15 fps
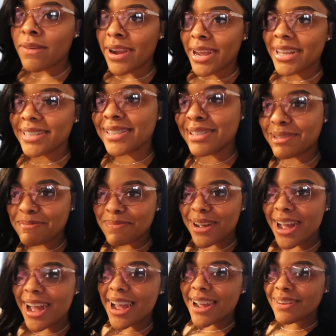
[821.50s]
right, so
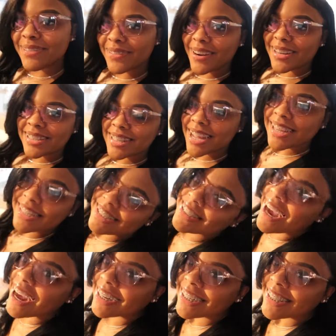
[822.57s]
bye. First day
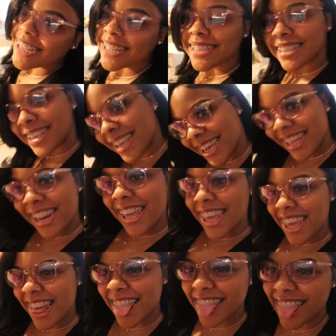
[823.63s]
shoddy. Let's get
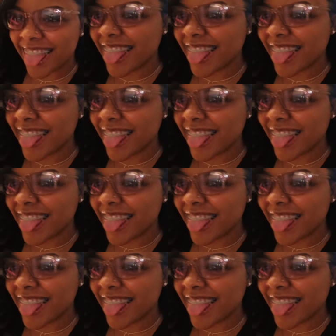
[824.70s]
it.